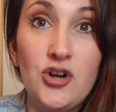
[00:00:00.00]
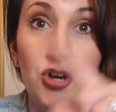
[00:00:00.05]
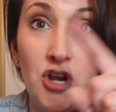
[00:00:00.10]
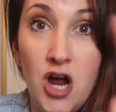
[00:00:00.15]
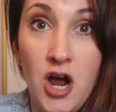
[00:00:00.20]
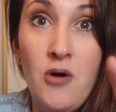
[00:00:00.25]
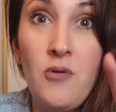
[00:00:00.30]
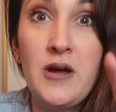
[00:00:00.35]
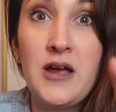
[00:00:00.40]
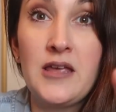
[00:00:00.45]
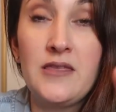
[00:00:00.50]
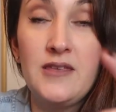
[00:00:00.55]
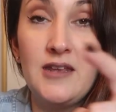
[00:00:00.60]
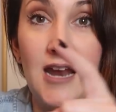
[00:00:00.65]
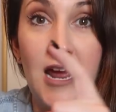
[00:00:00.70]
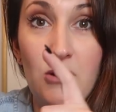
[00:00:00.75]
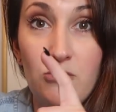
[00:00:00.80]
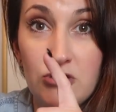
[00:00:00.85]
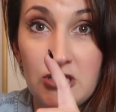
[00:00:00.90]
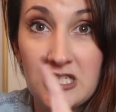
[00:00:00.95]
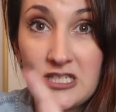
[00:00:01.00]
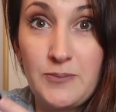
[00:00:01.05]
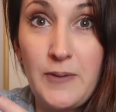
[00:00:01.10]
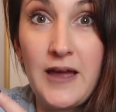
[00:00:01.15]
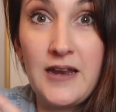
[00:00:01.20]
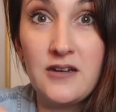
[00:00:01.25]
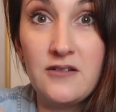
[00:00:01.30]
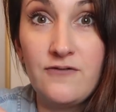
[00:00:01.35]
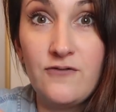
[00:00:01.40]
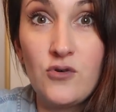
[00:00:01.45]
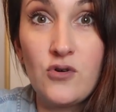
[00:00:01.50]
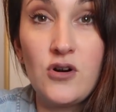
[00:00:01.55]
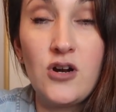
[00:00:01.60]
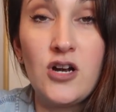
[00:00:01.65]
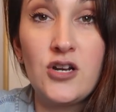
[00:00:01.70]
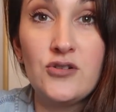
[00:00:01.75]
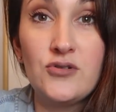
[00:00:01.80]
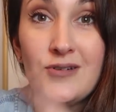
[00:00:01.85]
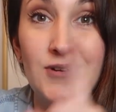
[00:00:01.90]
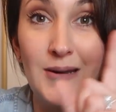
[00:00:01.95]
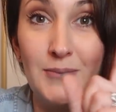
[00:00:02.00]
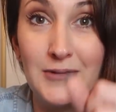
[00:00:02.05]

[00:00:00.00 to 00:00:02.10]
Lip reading: knowing that I would spend $400,